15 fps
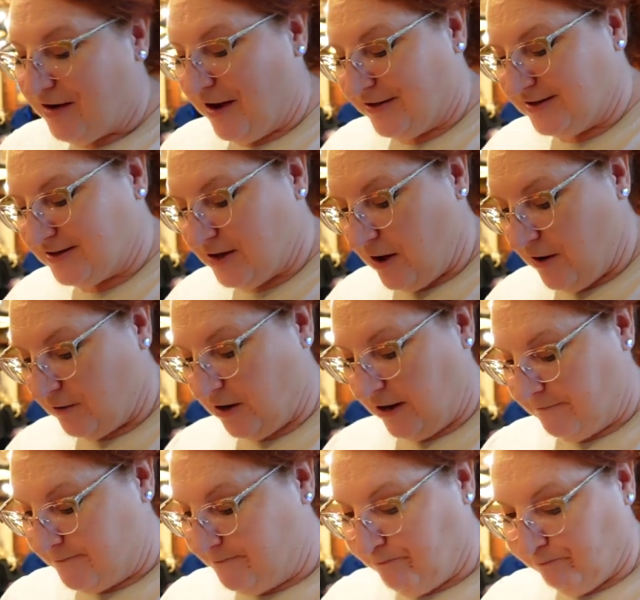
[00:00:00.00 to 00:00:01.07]
Yes.
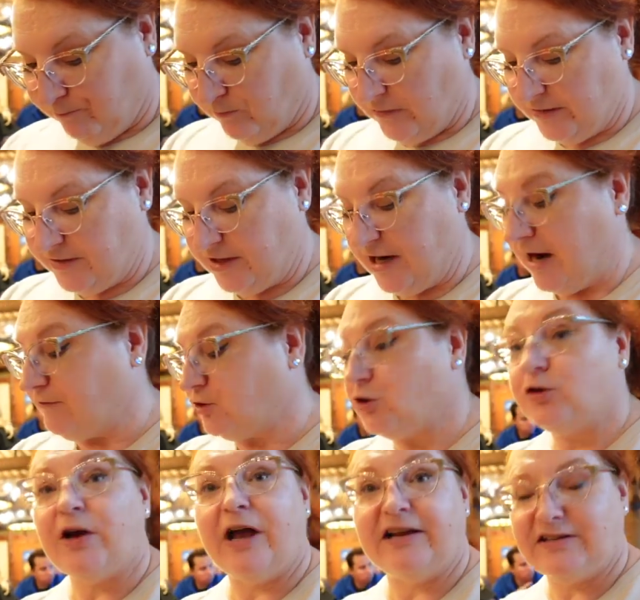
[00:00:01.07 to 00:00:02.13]
Okay. Then I have
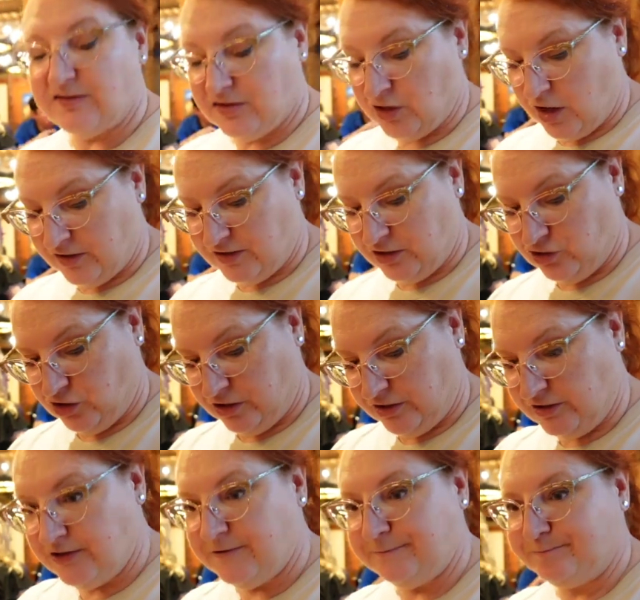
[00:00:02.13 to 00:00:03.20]
two kinds of
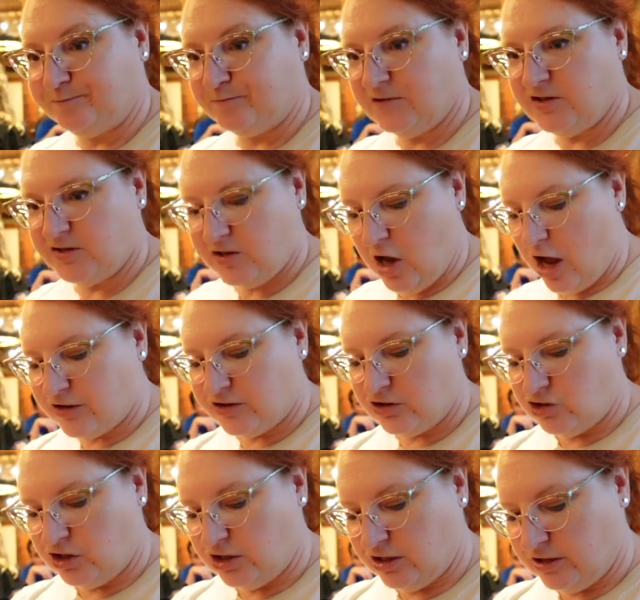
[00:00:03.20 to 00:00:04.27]
sausages.
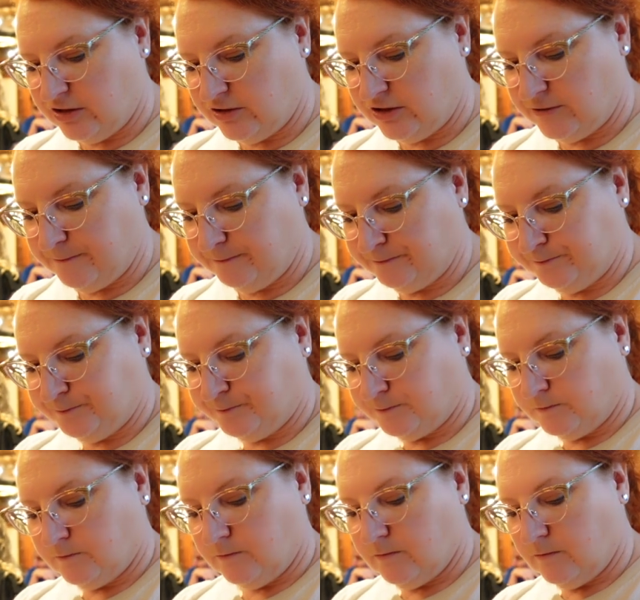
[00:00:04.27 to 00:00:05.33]
Sausages.
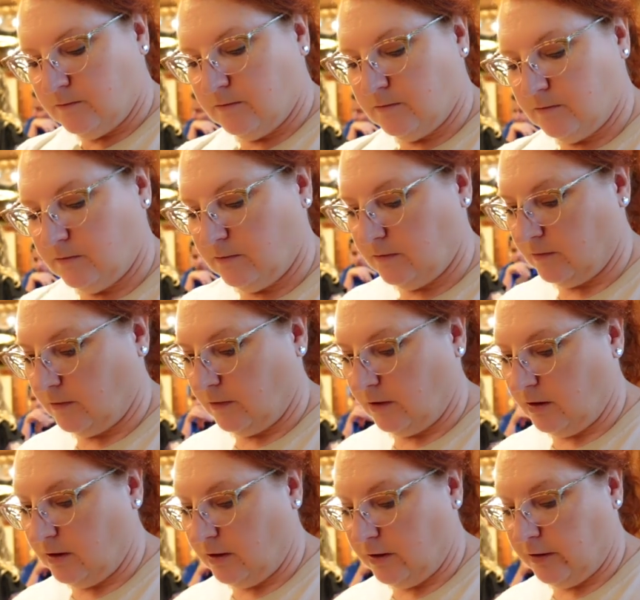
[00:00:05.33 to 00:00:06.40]

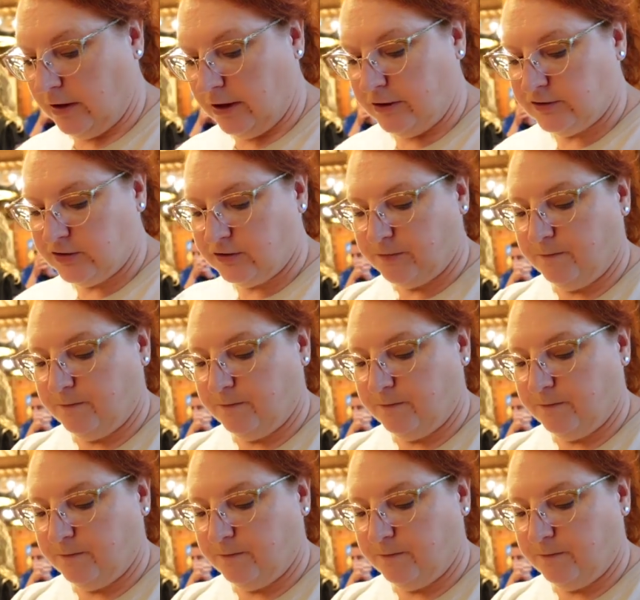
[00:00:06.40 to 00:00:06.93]
All right.